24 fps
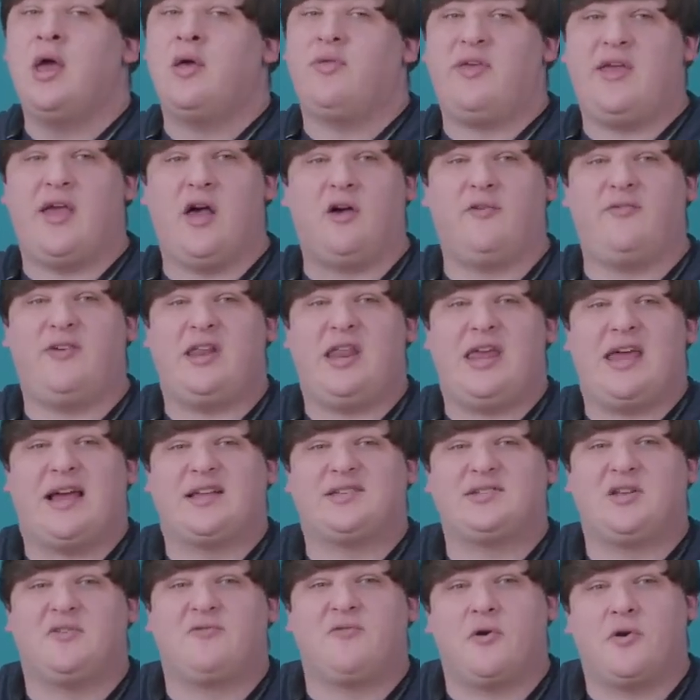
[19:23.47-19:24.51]
The
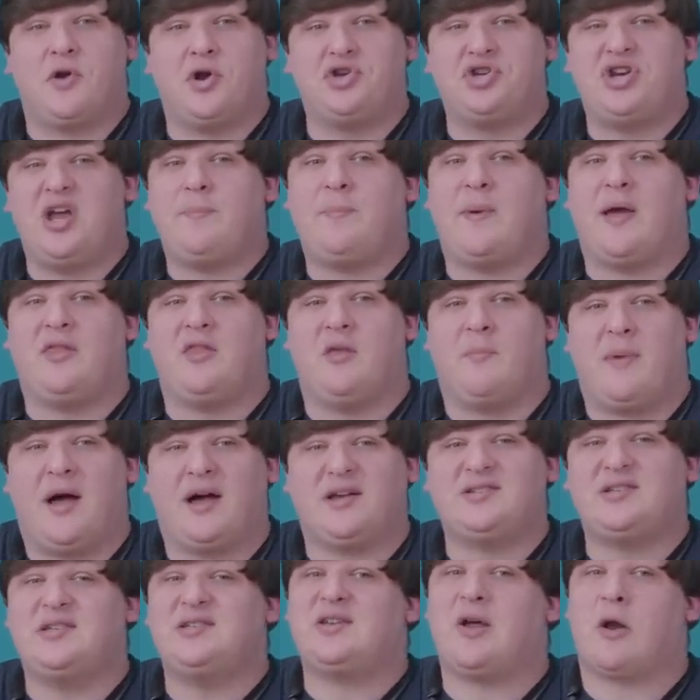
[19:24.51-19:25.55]
LVDS converter chip and the
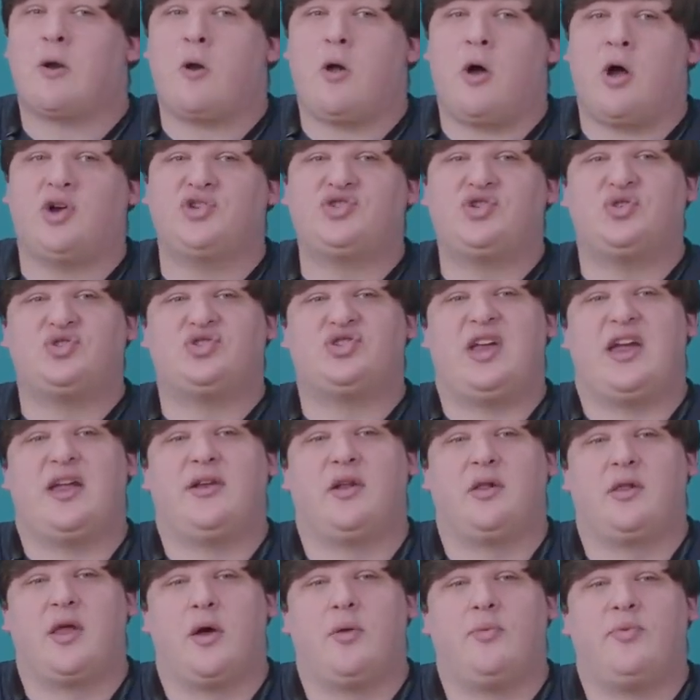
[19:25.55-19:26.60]
muxes are also
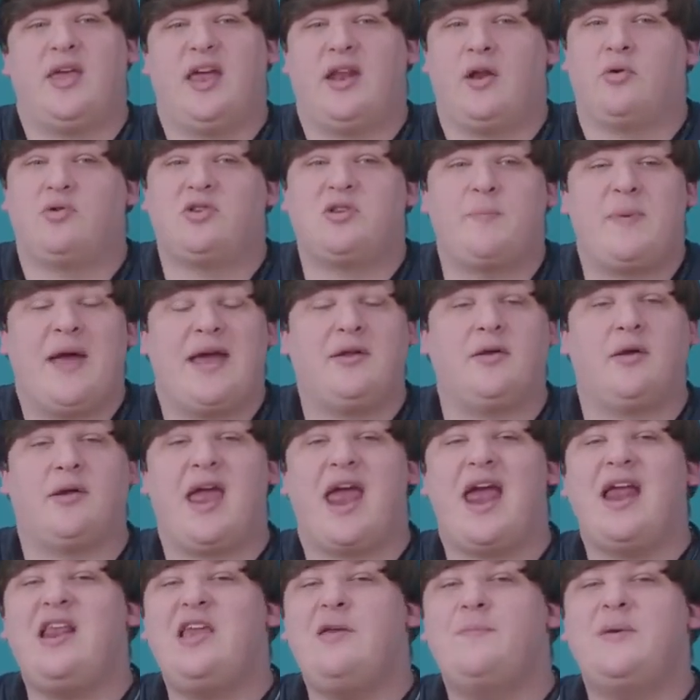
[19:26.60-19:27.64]
standalone. They don't depend on
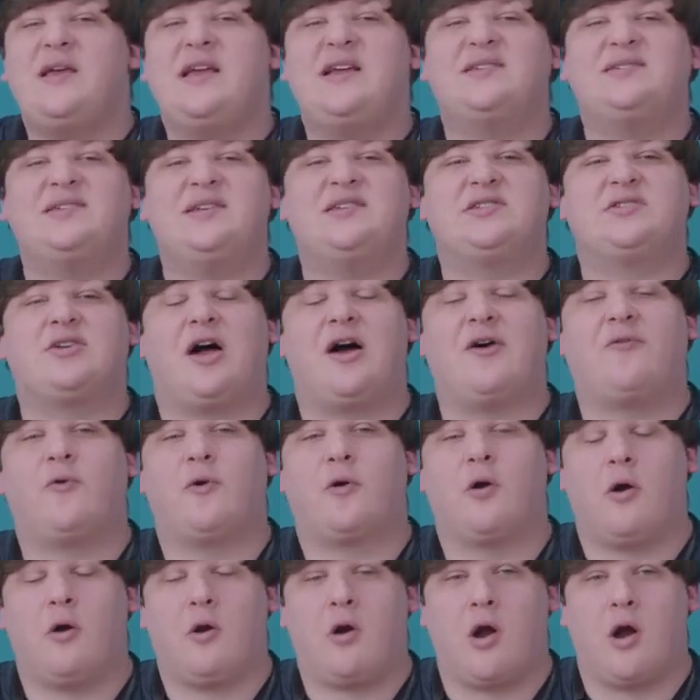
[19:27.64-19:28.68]
any PC
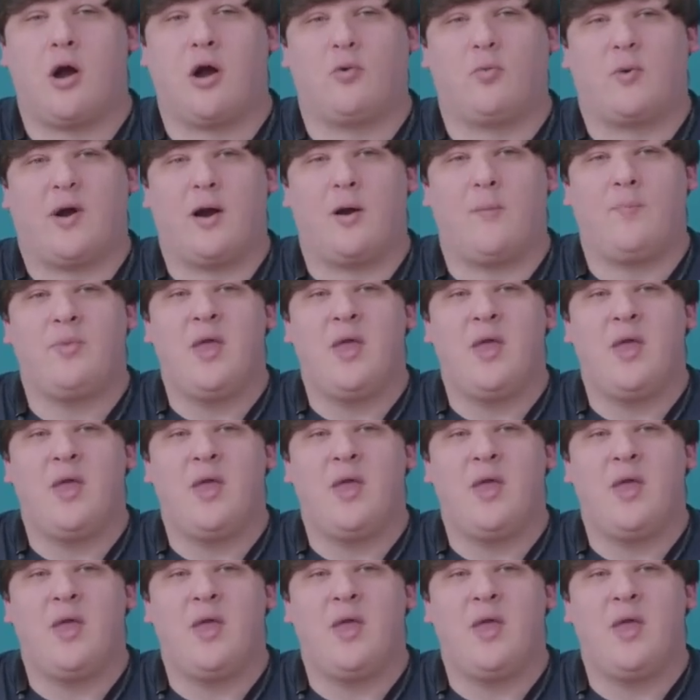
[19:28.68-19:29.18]
software or hardware.